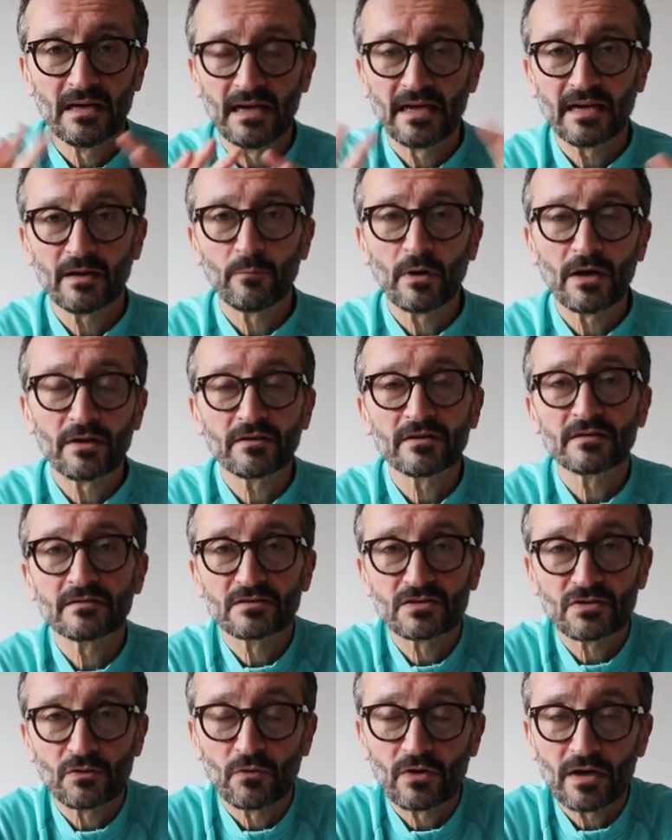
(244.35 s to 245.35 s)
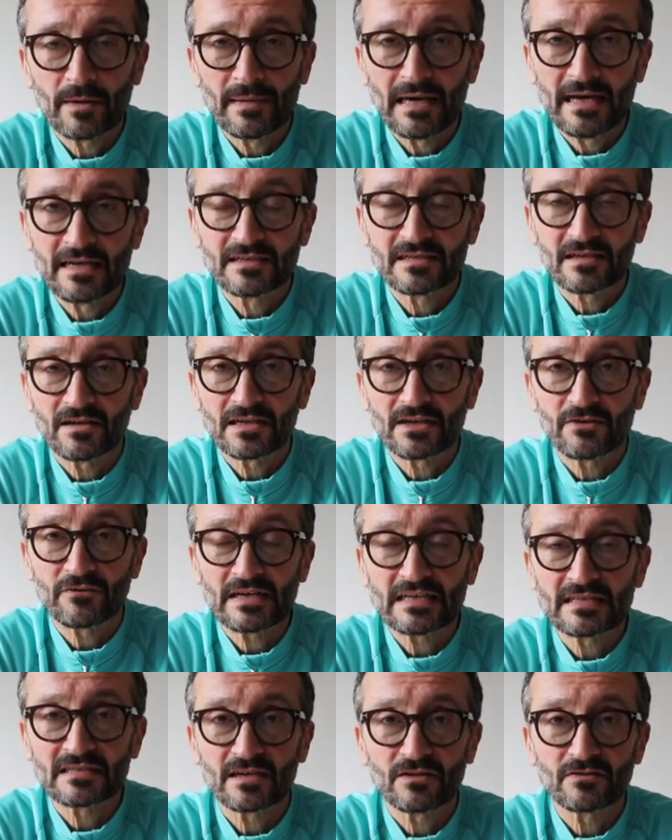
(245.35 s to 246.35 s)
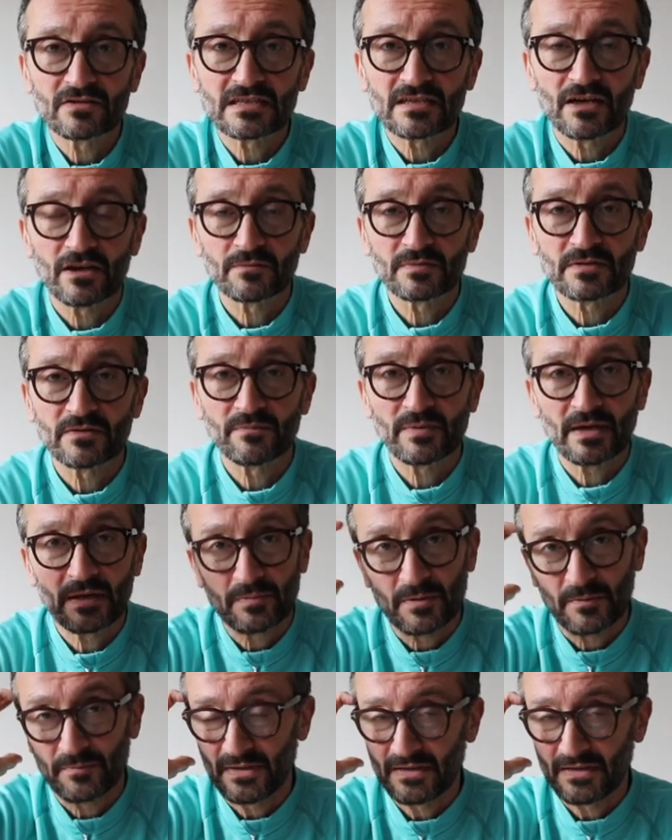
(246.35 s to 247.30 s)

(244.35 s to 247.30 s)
And I won't talk about and digress those types of people,